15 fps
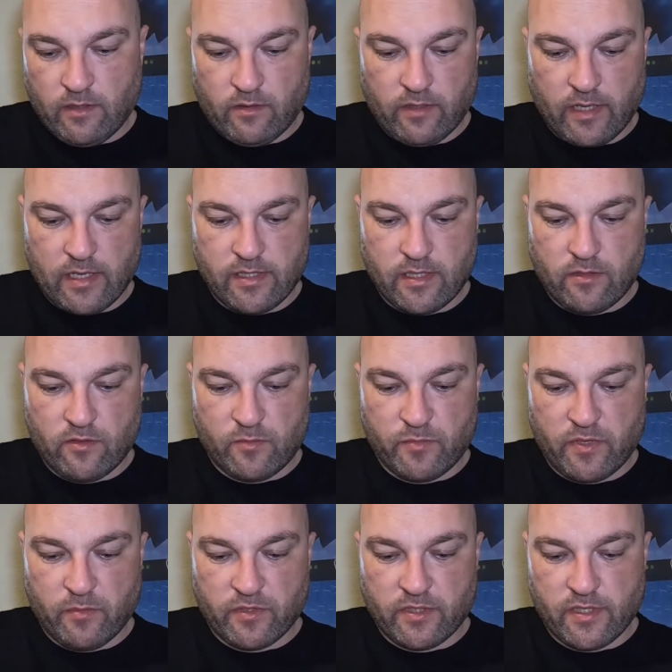And I guess that does
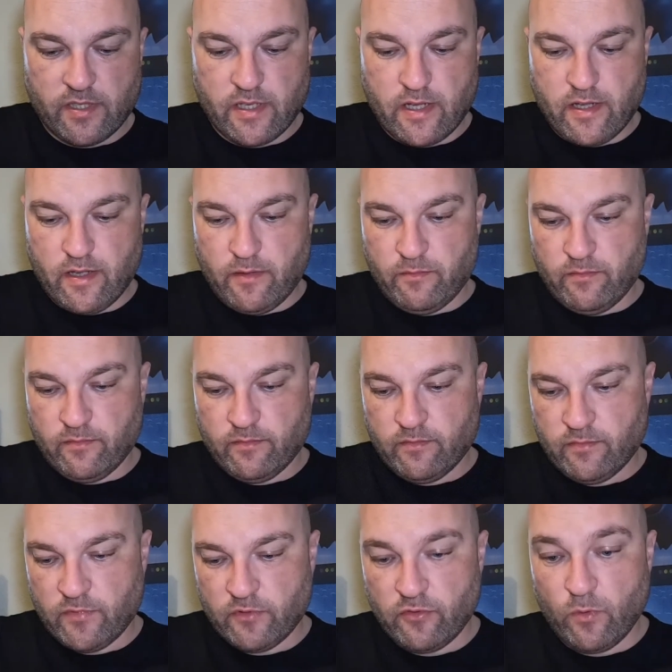pretty much the same.
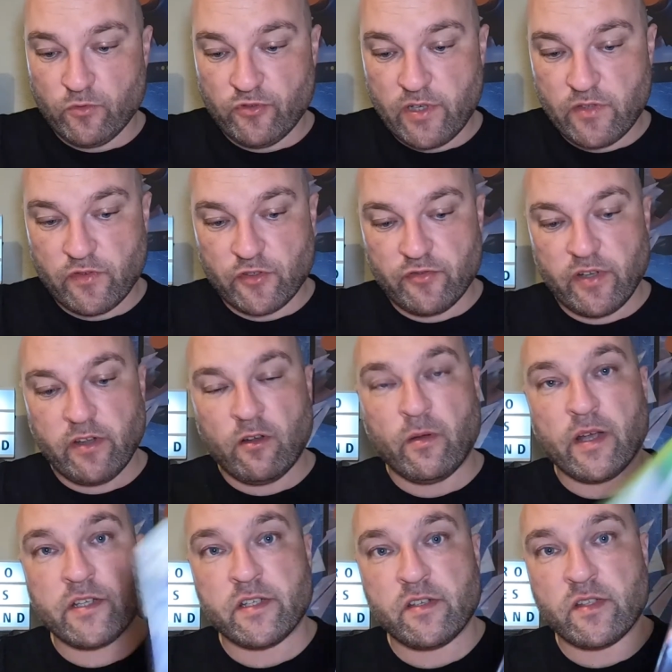Oh, trades for three euro
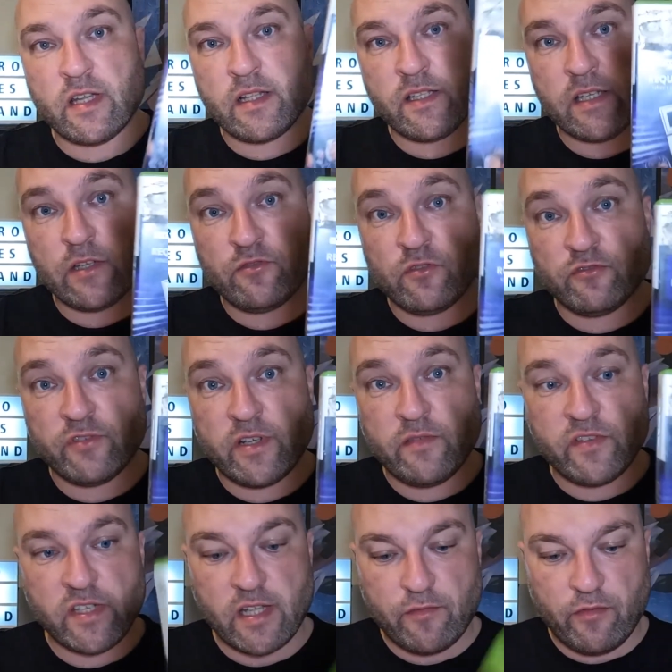actually. So Dance Central three, if
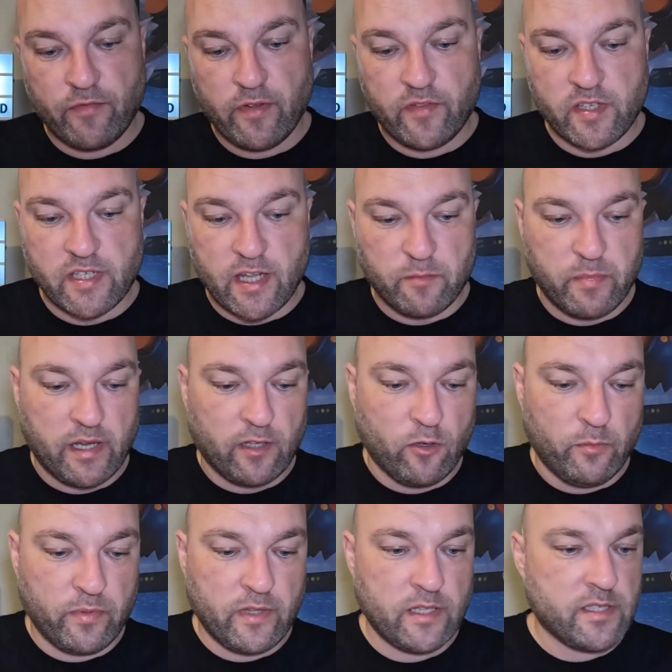you see that for fifty cent, pick it
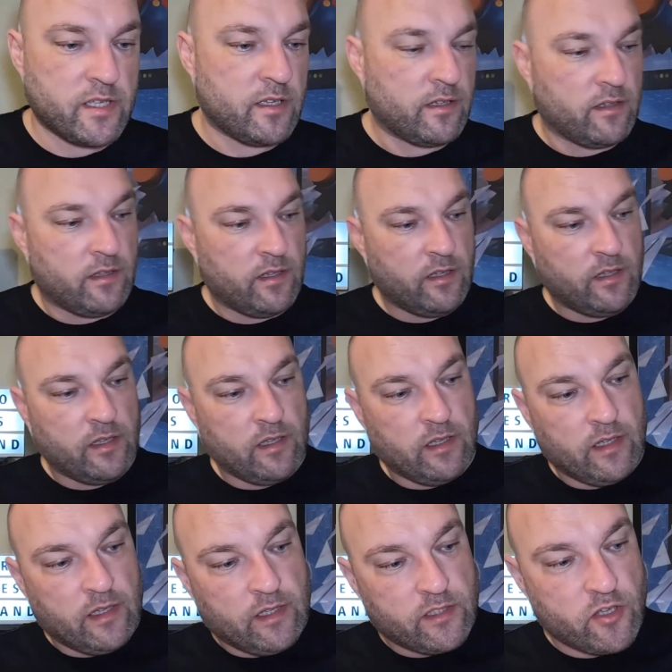up. That's a
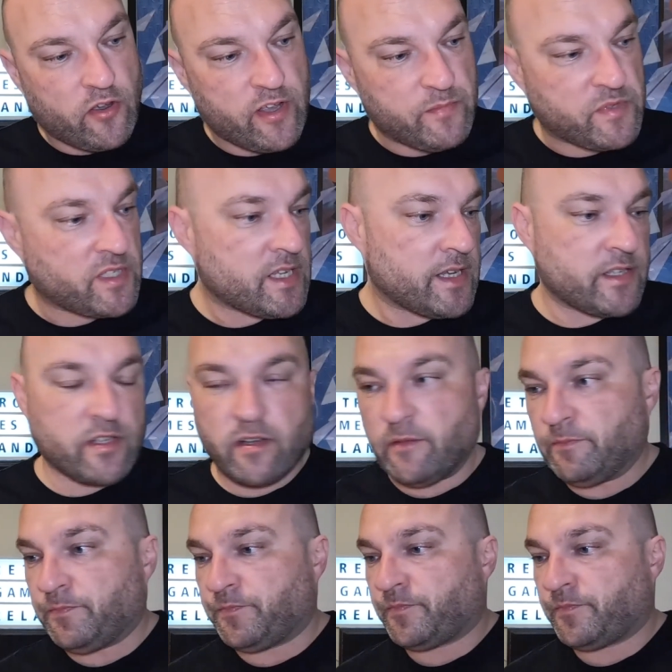times sixer.